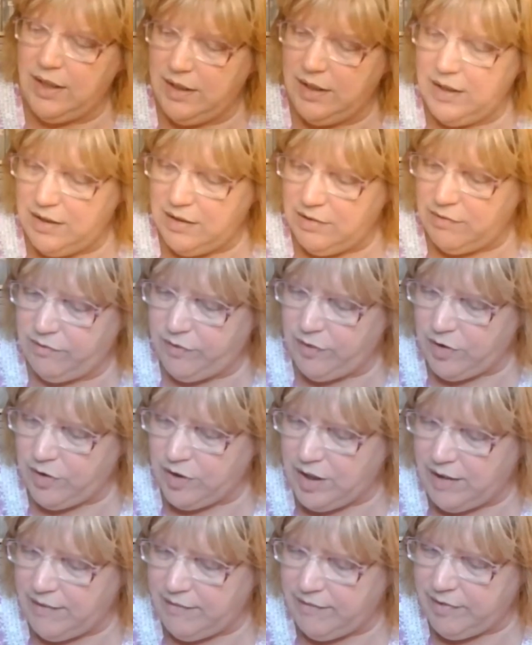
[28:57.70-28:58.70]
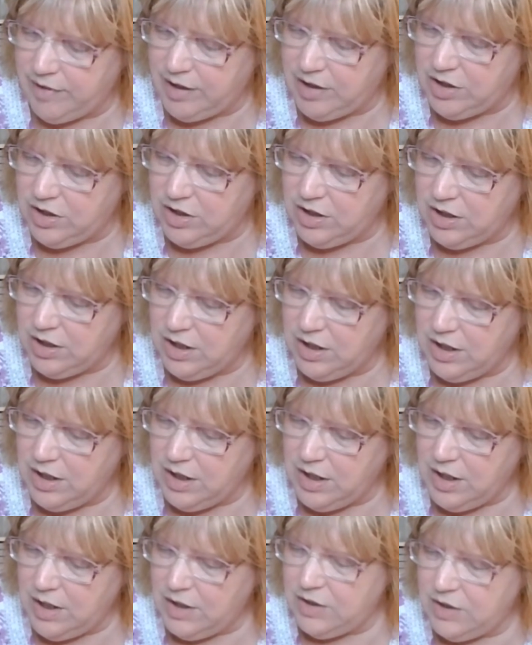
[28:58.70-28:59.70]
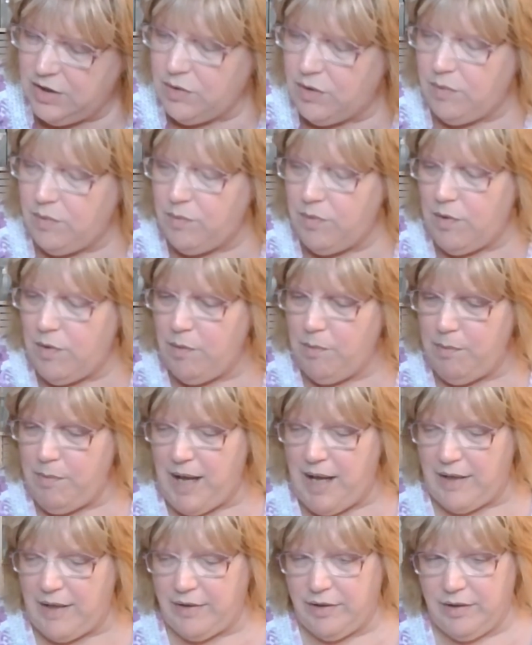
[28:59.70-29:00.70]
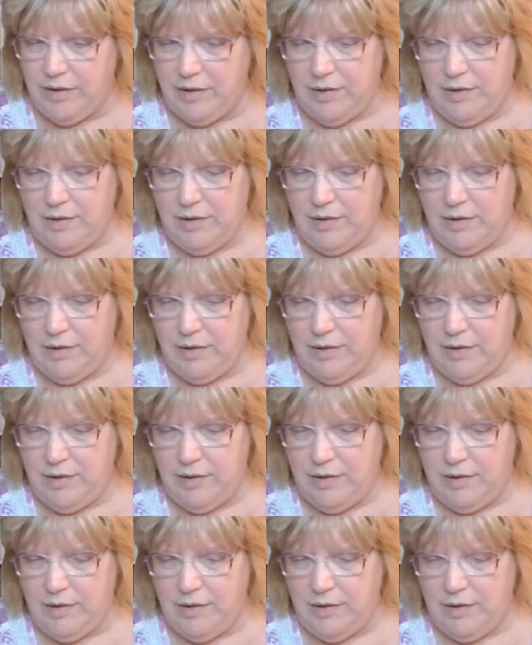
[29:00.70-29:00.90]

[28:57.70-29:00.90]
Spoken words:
is a full coverage, so it won't matter